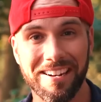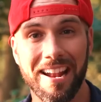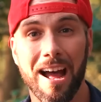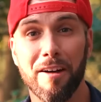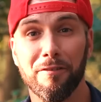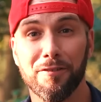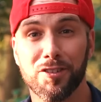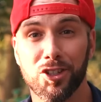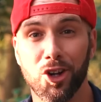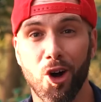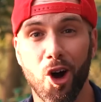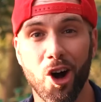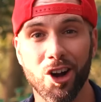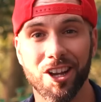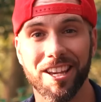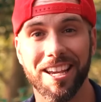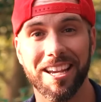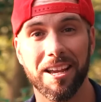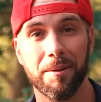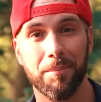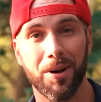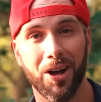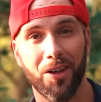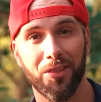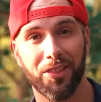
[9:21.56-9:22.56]
enough
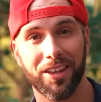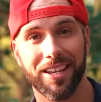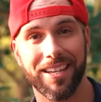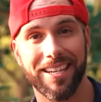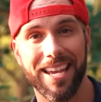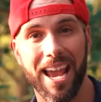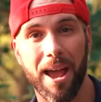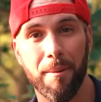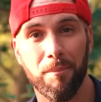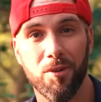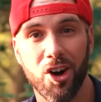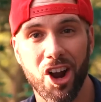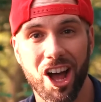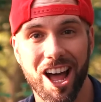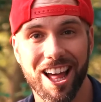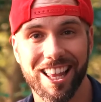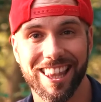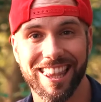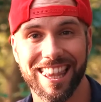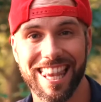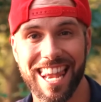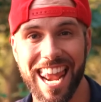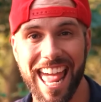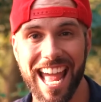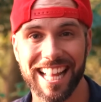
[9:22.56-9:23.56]
talking about the camera,
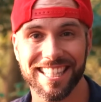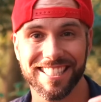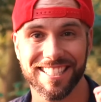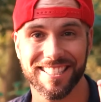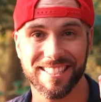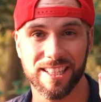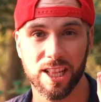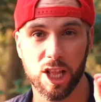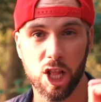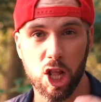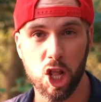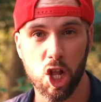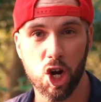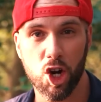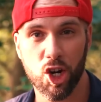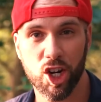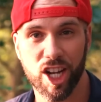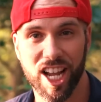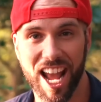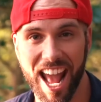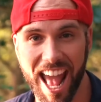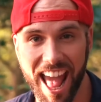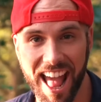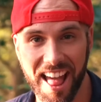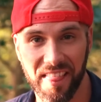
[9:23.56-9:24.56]
let's
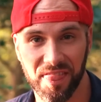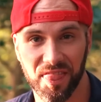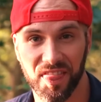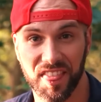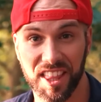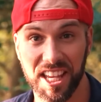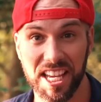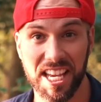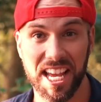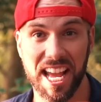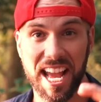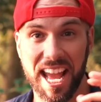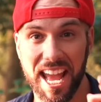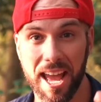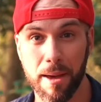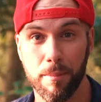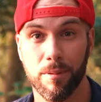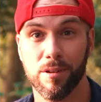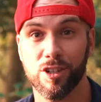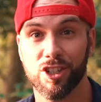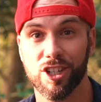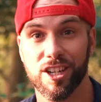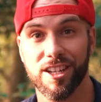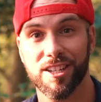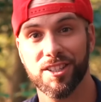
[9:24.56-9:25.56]
look at the
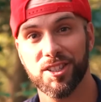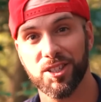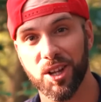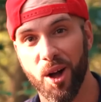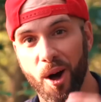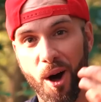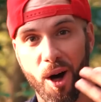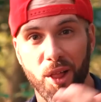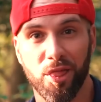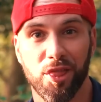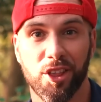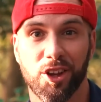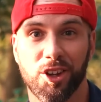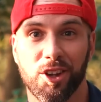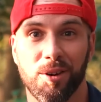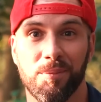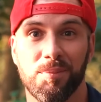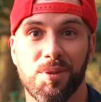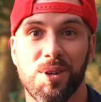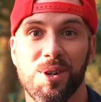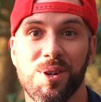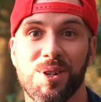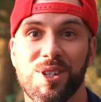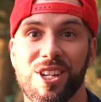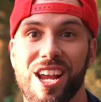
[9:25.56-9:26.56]
images on the
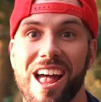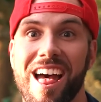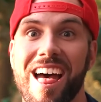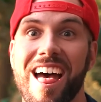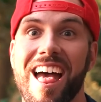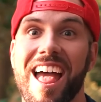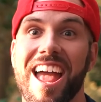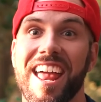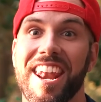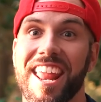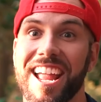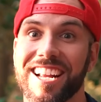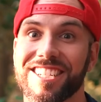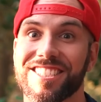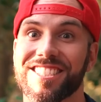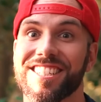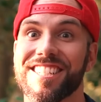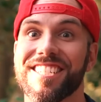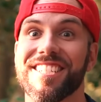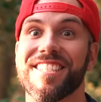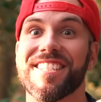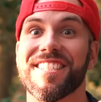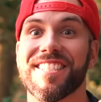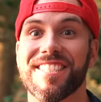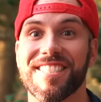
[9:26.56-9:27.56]
computer and
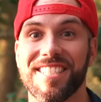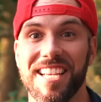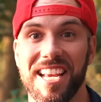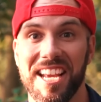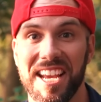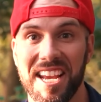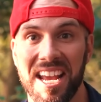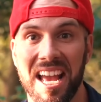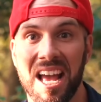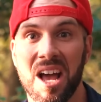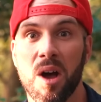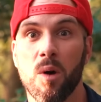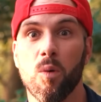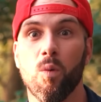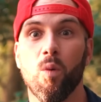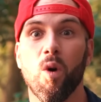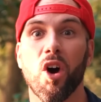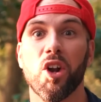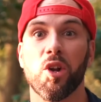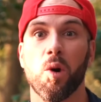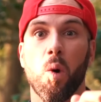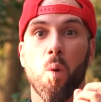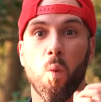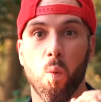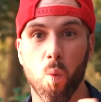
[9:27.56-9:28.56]
actually see
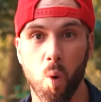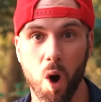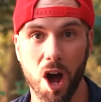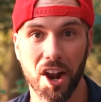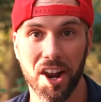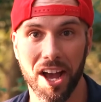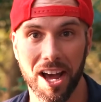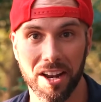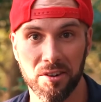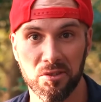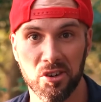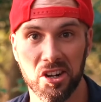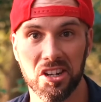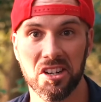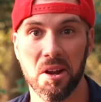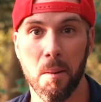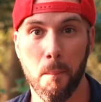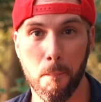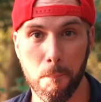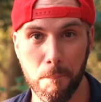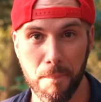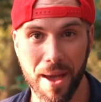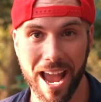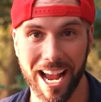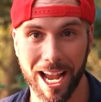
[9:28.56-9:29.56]
what 100
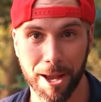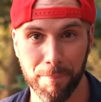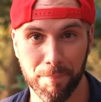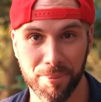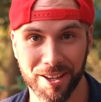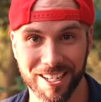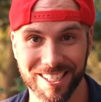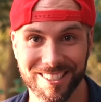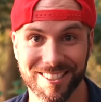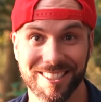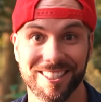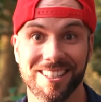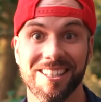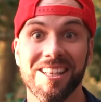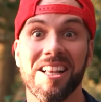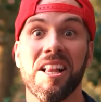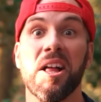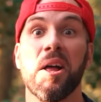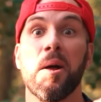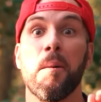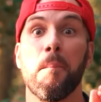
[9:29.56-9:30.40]
megapixel